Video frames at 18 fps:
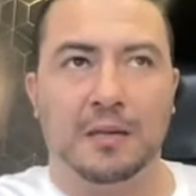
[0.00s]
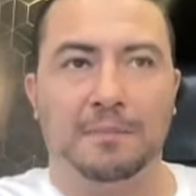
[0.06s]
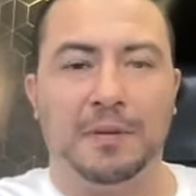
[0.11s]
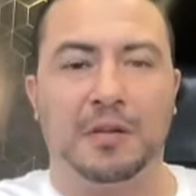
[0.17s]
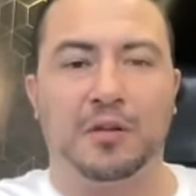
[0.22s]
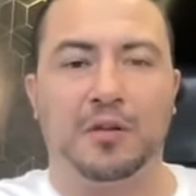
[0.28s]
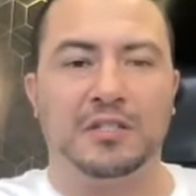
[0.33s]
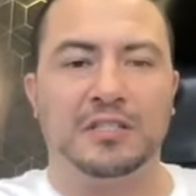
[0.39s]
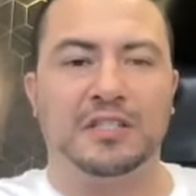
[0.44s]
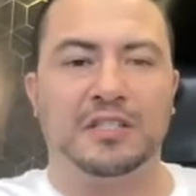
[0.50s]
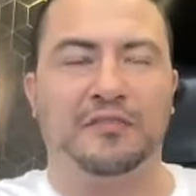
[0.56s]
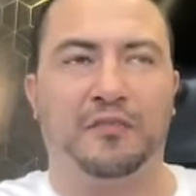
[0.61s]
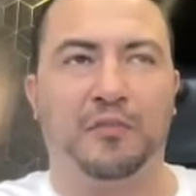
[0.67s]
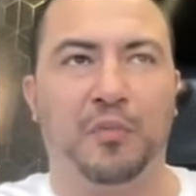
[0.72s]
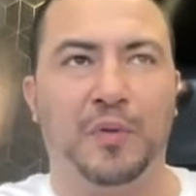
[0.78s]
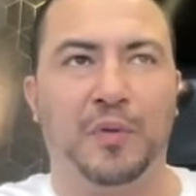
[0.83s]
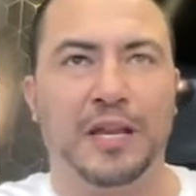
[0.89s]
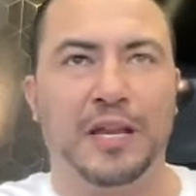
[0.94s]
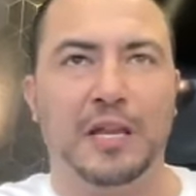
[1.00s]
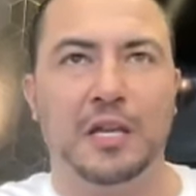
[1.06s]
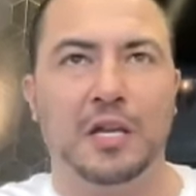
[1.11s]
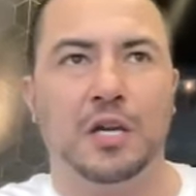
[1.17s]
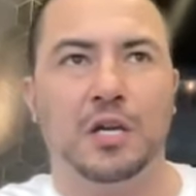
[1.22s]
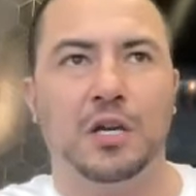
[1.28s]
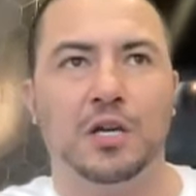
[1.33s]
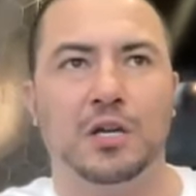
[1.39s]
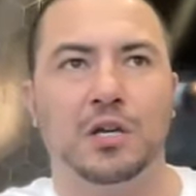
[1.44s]
because if
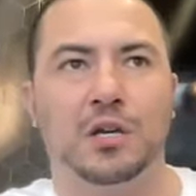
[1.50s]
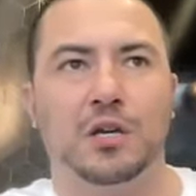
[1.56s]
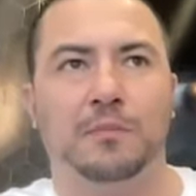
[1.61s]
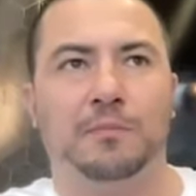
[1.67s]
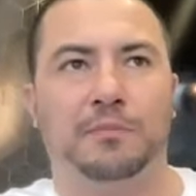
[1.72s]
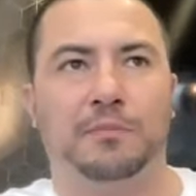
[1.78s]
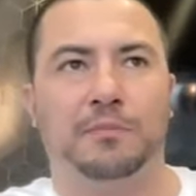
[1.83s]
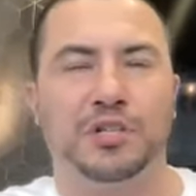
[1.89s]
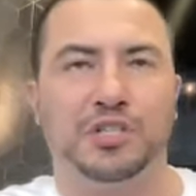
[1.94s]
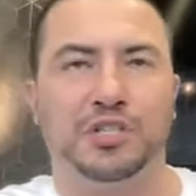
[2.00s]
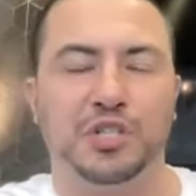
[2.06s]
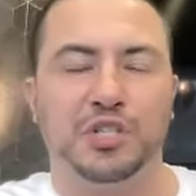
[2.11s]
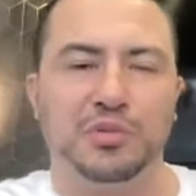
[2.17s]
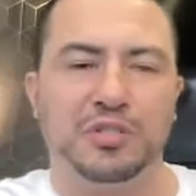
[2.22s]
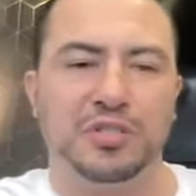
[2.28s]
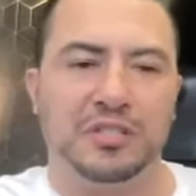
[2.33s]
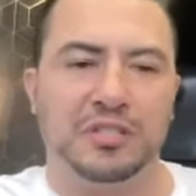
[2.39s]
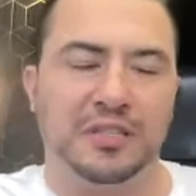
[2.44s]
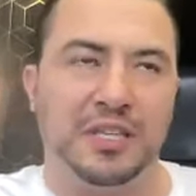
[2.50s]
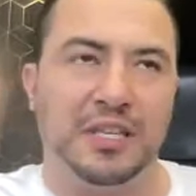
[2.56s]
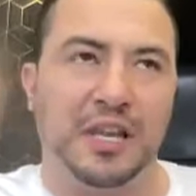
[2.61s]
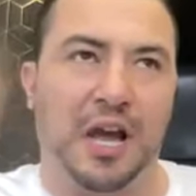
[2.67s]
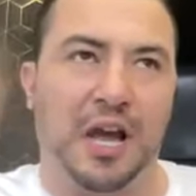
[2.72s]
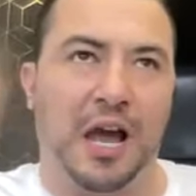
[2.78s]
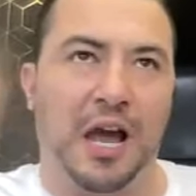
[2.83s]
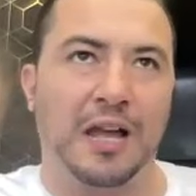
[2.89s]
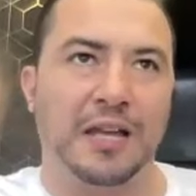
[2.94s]
we produce the
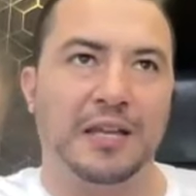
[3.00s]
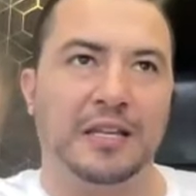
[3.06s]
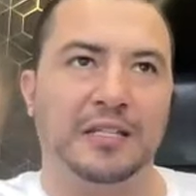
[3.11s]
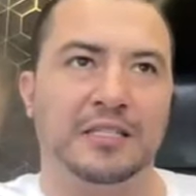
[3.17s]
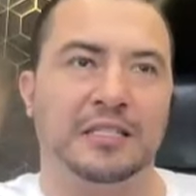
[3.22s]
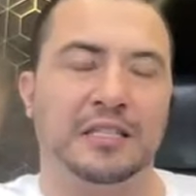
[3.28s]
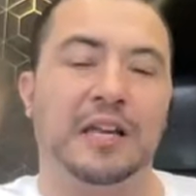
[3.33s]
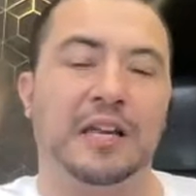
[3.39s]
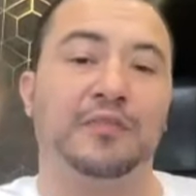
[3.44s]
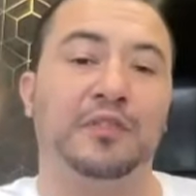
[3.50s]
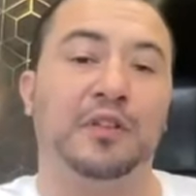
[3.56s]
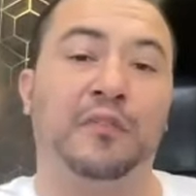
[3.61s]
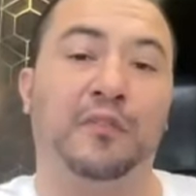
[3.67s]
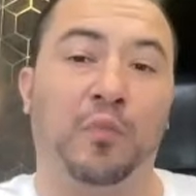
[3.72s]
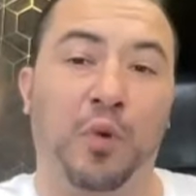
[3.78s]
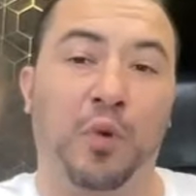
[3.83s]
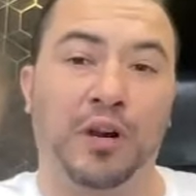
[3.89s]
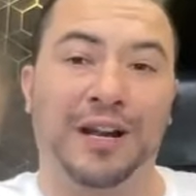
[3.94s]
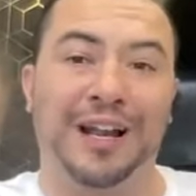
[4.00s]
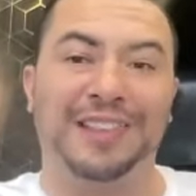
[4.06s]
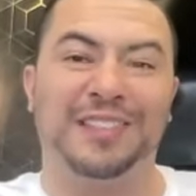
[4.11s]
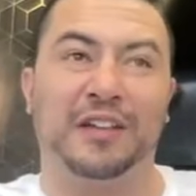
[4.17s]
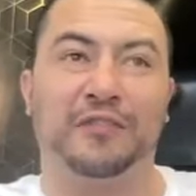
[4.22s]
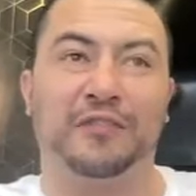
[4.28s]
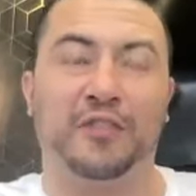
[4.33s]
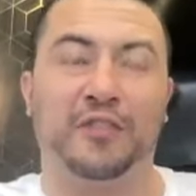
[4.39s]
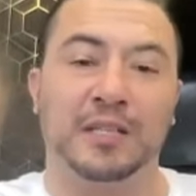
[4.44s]
highest level of work
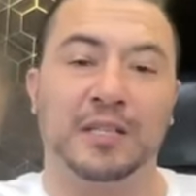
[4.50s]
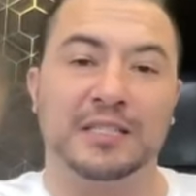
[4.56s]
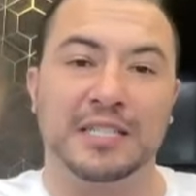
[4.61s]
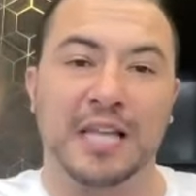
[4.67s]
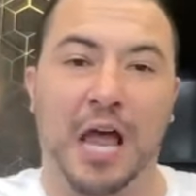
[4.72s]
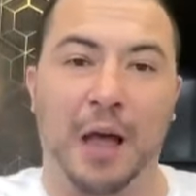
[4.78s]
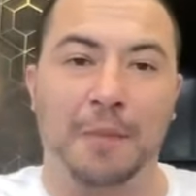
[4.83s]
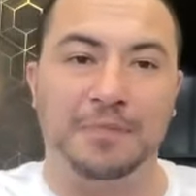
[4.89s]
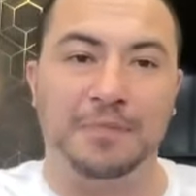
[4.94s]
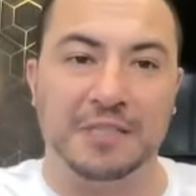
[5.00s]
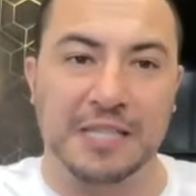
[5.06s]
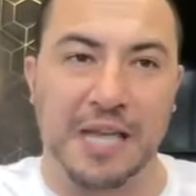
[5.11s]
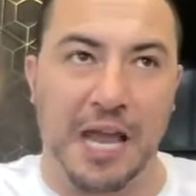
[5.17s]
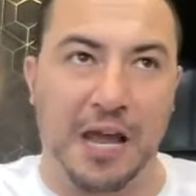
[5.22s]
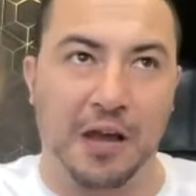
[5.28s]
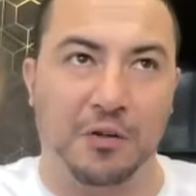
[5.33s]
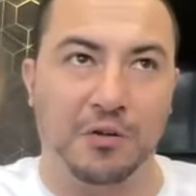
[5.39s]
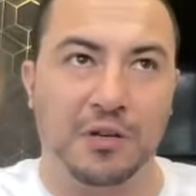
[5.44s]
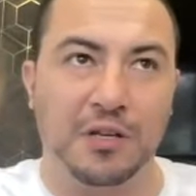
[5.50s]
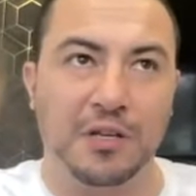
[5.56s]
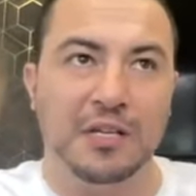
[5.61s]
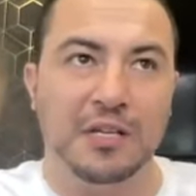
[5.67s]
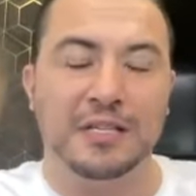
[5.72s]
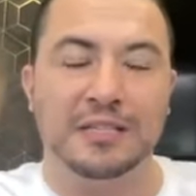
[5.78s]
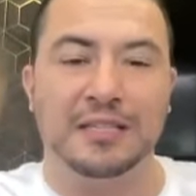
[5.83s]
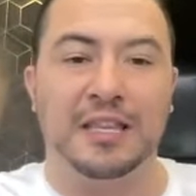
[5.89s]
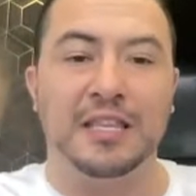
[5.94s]
ethic from the top down,
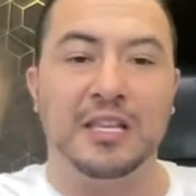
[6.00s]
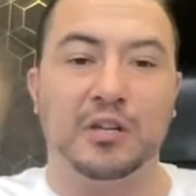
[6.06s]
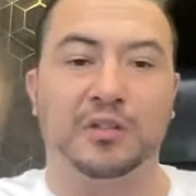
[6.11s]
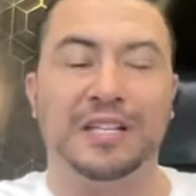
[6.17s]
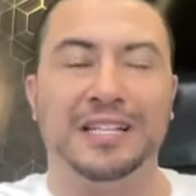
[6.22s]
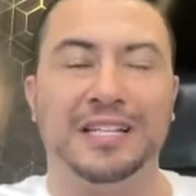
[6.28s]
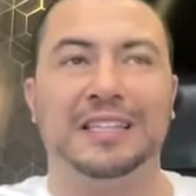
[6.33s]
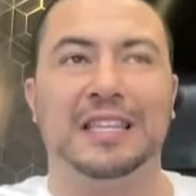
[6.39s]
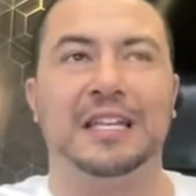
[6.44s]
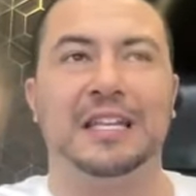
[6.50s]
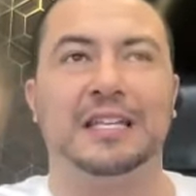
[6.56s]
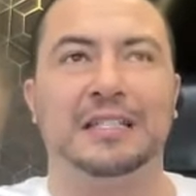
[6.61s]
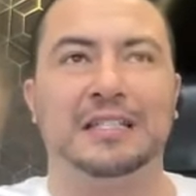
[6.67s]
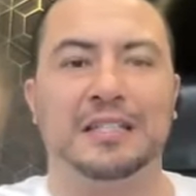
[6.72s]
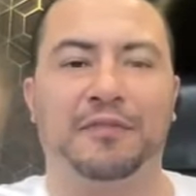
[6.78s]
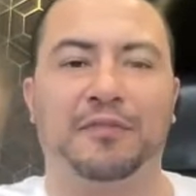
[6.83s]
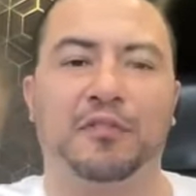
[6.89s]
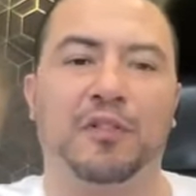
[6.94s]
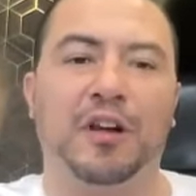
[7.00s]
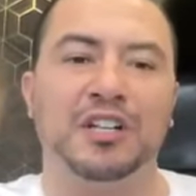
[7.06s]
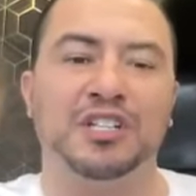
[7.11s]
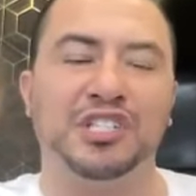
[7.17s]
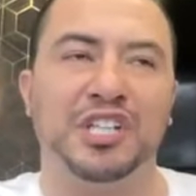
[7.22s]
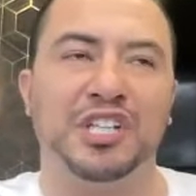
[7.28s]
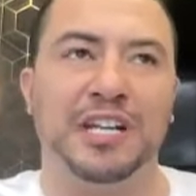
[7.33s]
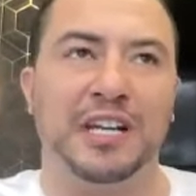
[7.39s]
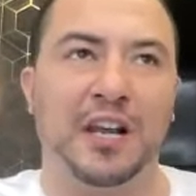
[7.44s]
then the only thing
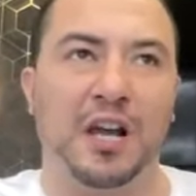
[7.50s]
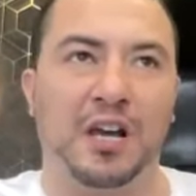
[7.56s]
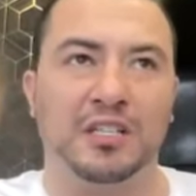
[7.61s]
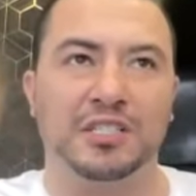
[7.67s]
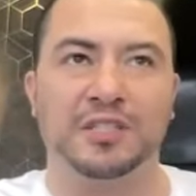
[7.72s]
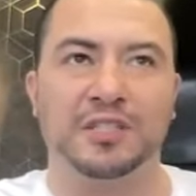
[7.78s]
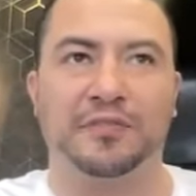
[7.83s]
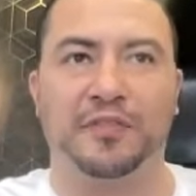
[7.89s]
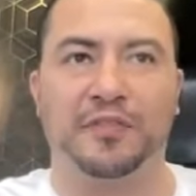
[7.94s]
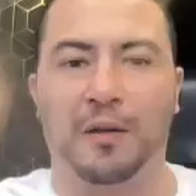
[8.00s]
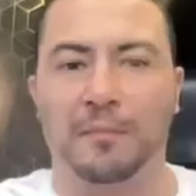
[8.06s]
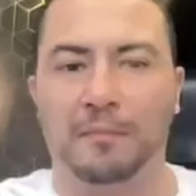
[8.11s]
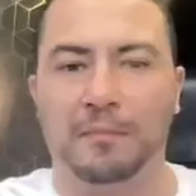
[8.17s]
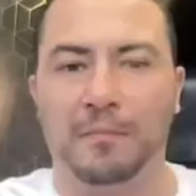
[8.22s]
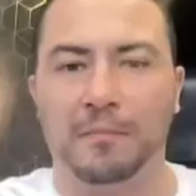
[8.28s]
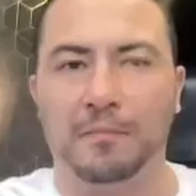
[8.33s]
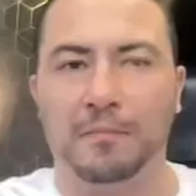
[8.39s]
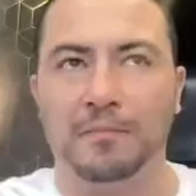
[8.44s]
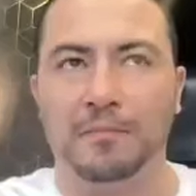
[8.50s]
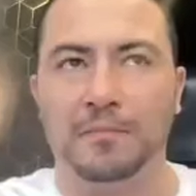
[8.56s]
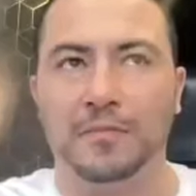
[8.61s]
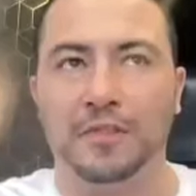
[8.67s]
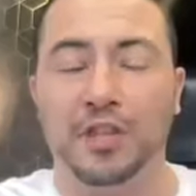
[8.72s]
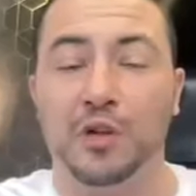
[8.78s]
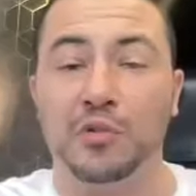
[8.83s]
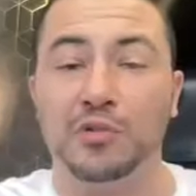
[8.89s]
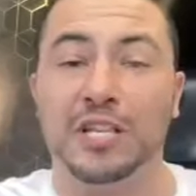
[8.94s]
differentiating us from
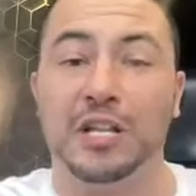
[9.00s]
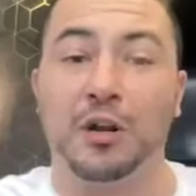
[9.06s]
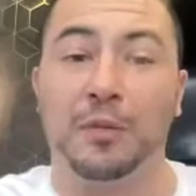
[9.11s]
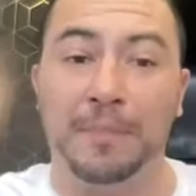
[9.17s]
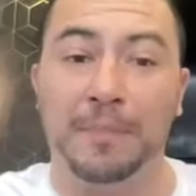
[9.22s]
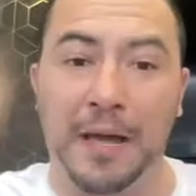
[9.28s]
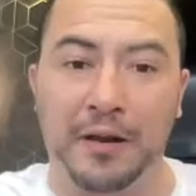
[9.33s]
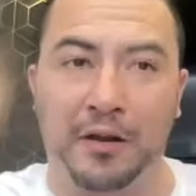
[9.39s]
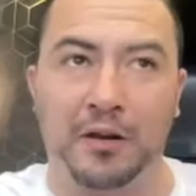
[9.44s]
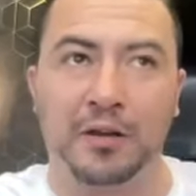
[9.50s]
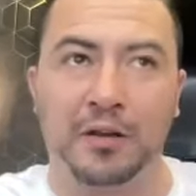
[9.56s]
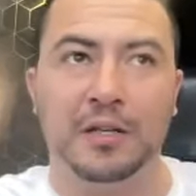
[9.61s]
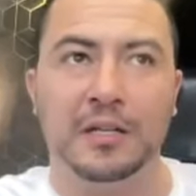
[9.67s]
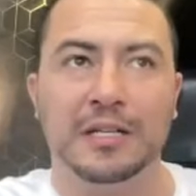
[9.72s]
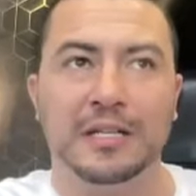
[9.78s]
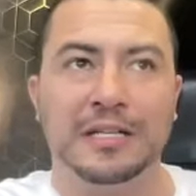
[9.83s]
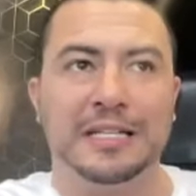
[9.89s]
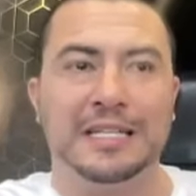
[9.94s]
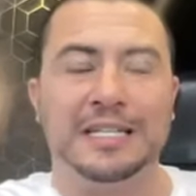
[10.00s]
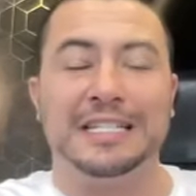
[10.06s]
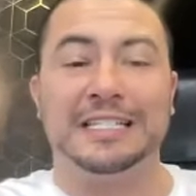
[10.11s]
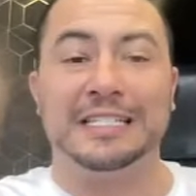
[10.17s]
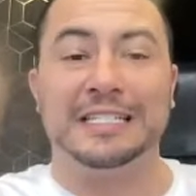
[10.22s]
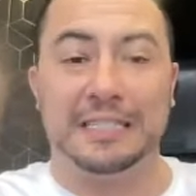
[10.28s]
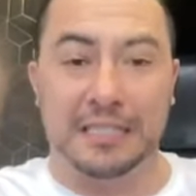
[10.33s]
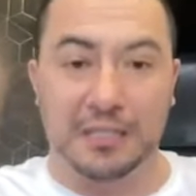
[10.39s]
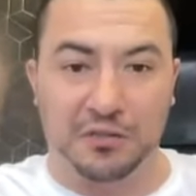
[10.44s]
those that are better
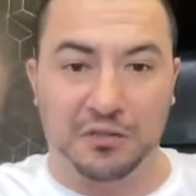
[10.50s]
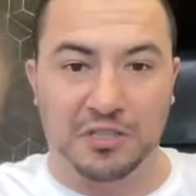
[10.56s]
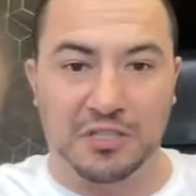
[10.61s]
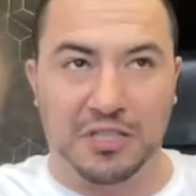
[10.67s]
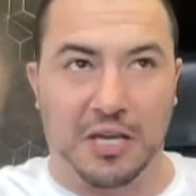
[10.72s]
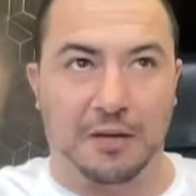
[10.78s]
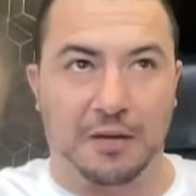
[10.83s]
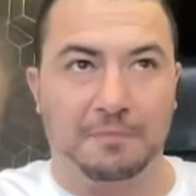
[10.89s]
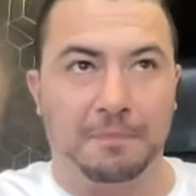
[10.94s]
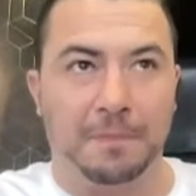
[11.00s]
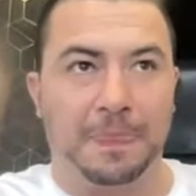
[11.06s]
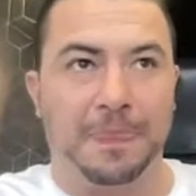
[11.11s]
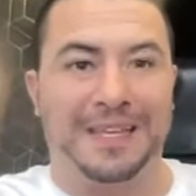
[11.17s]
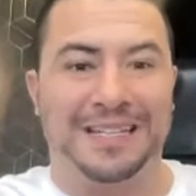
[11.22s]
is skill set.